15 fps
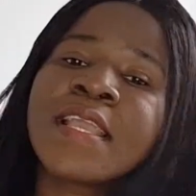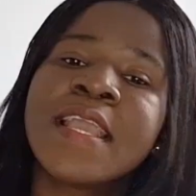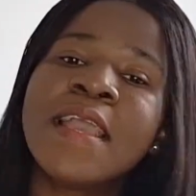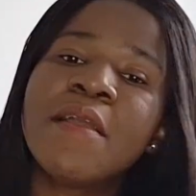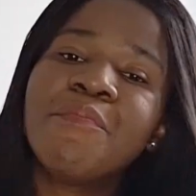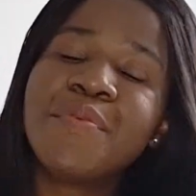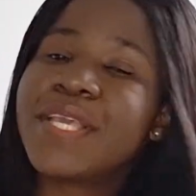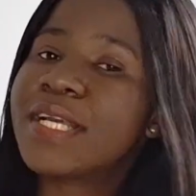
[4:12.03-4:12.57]

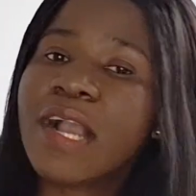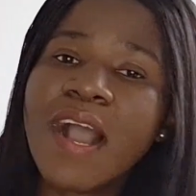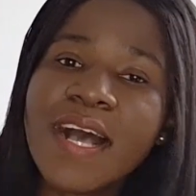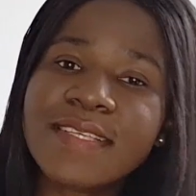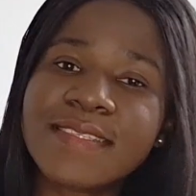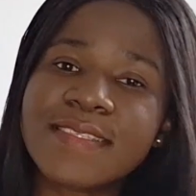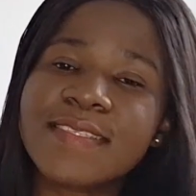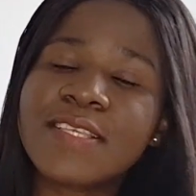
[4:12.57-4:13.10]

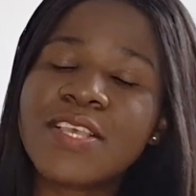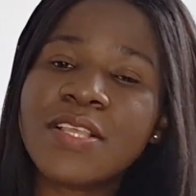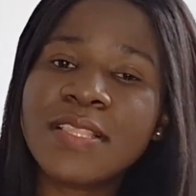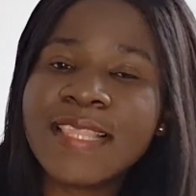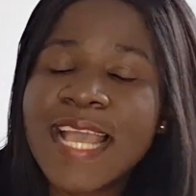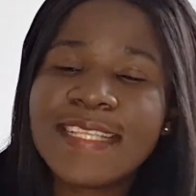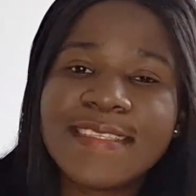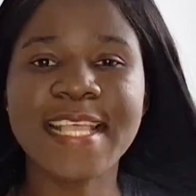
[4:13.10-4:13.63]
Because
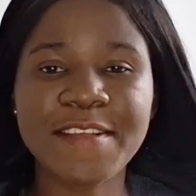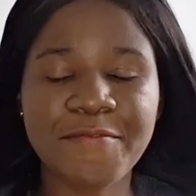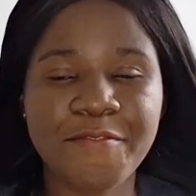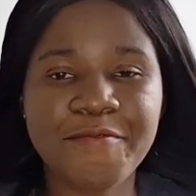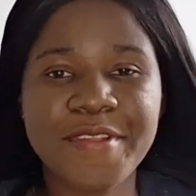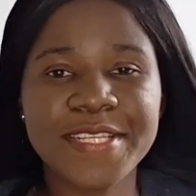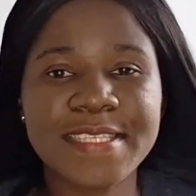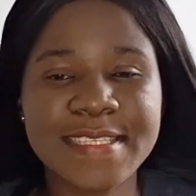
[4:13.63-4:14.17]
let's say, for
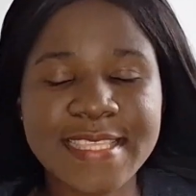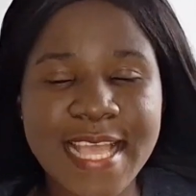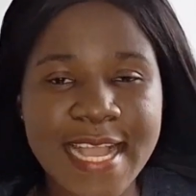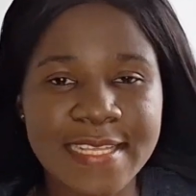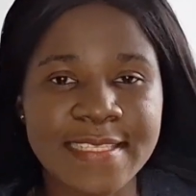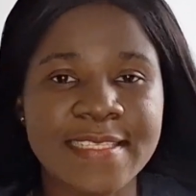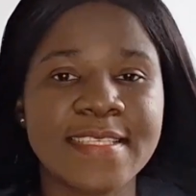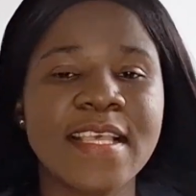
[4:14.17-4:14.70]

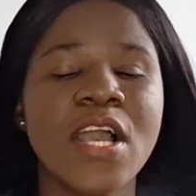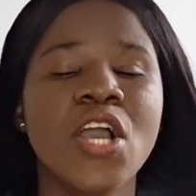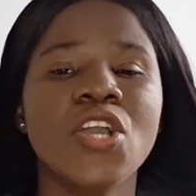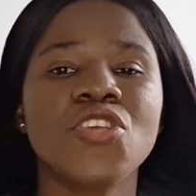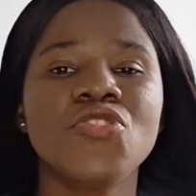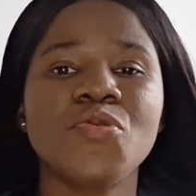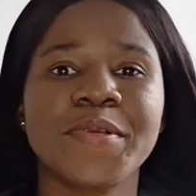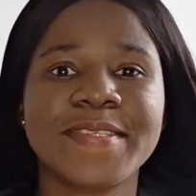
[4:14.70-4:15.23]
instance,
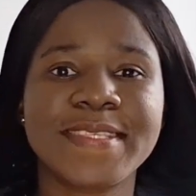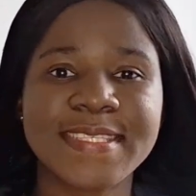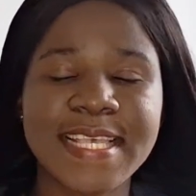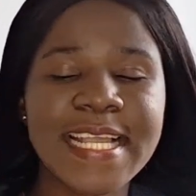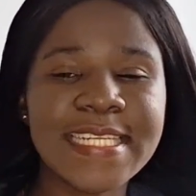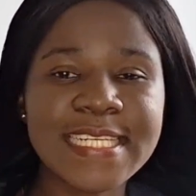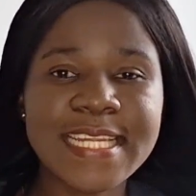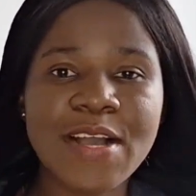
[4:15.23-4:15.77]
you're
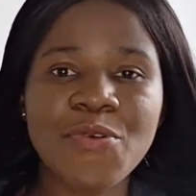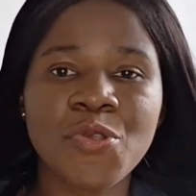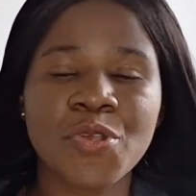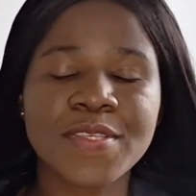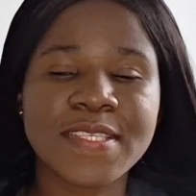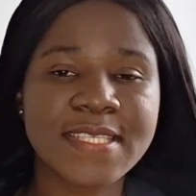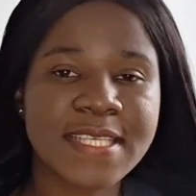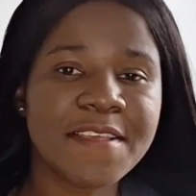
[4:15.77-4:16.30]
sending out your
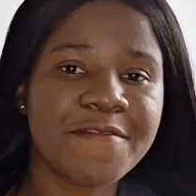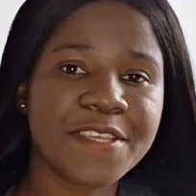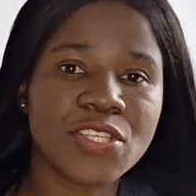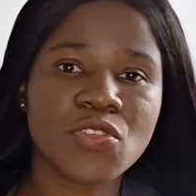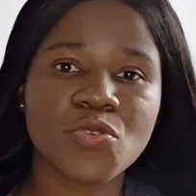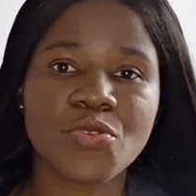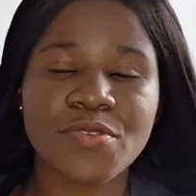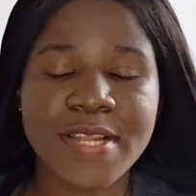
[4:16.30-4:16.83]
CV to
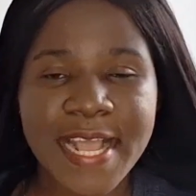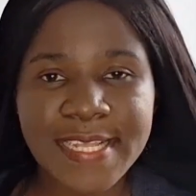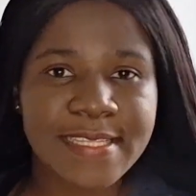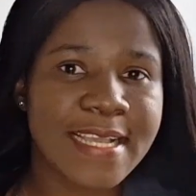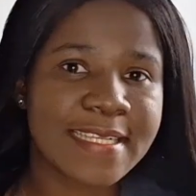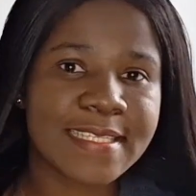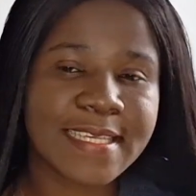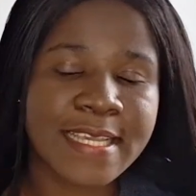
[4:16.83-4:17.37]

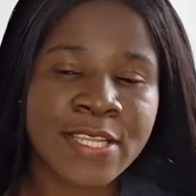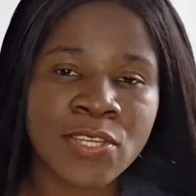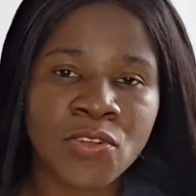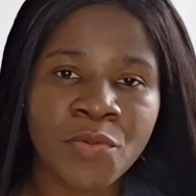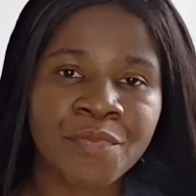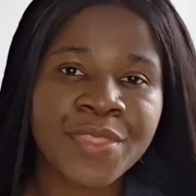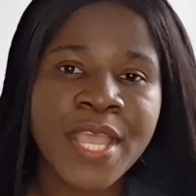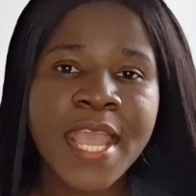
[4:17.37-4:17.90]
United Kingdom.
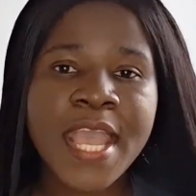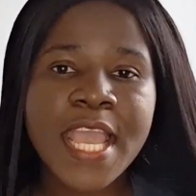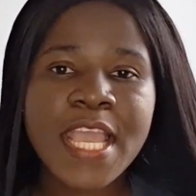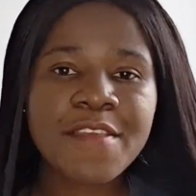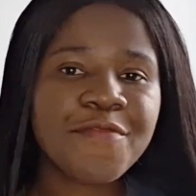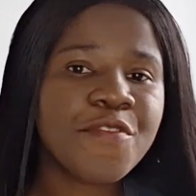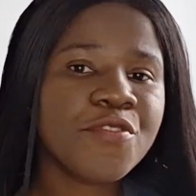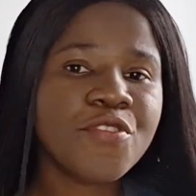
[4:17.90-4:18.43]
If
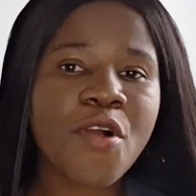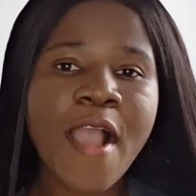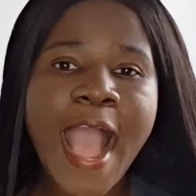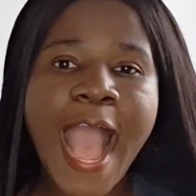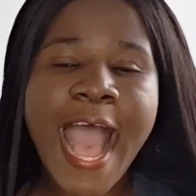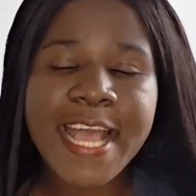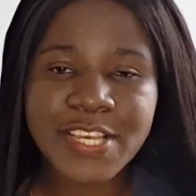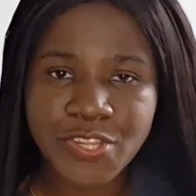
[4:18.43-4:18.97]
you don't
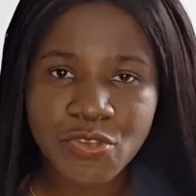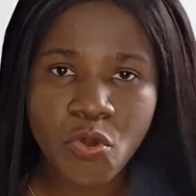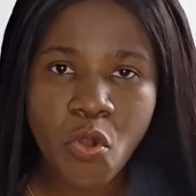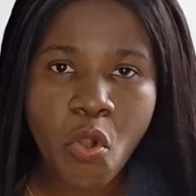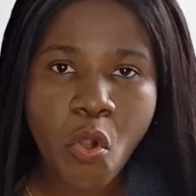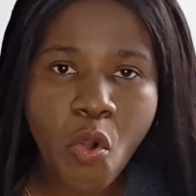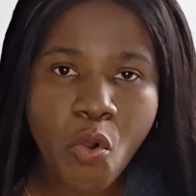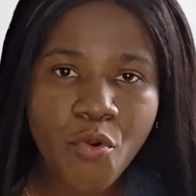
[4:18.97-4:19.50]
add your
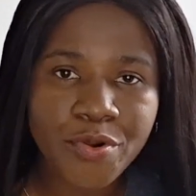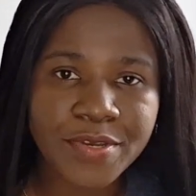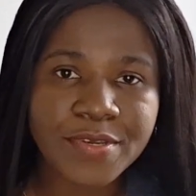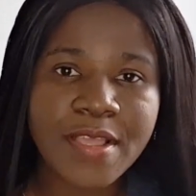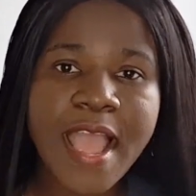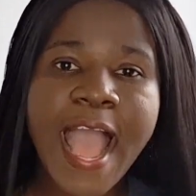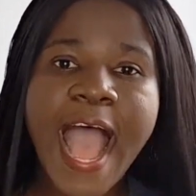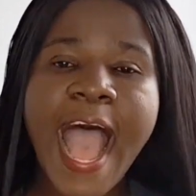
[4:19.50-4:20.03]
code
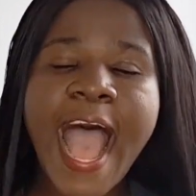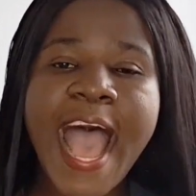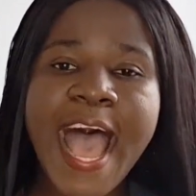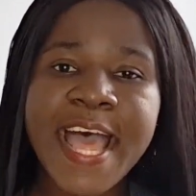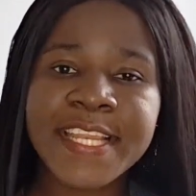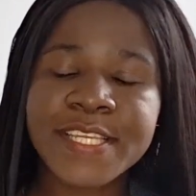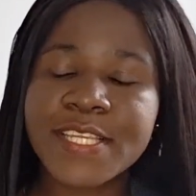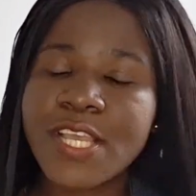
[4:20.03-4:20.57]
and